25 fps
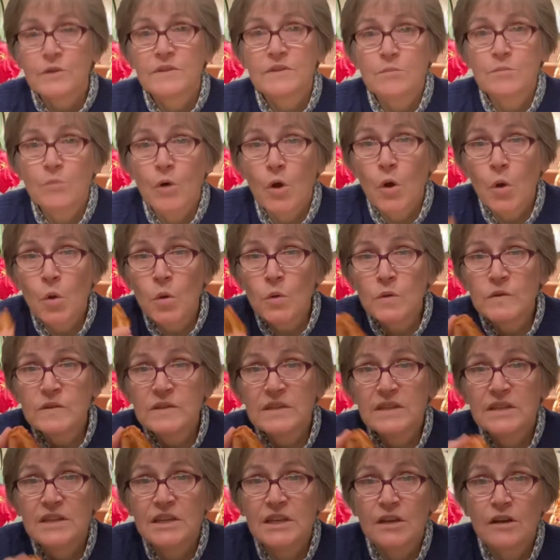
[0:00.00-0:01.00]
some holes
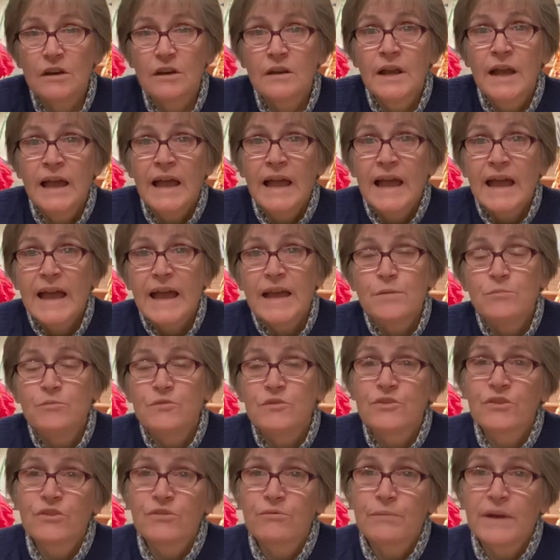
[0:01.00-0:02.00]
in here and
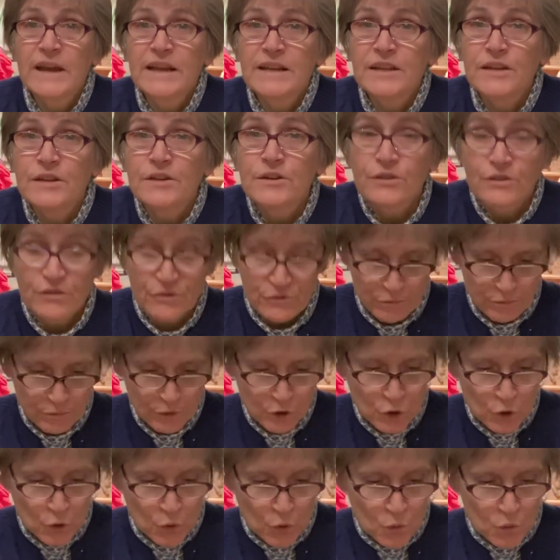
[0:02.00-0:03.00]
thread it
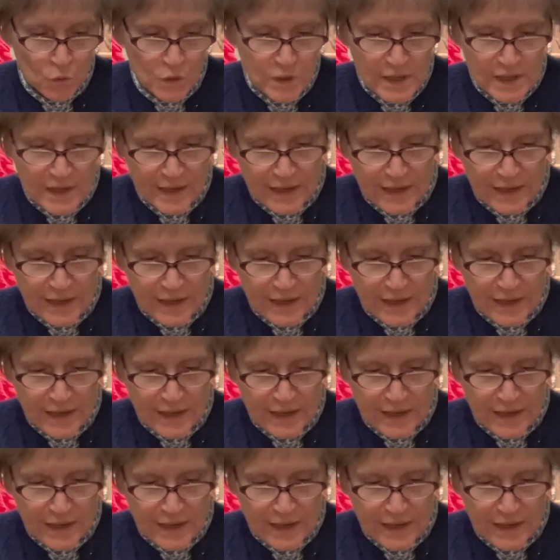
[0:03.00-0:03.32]
through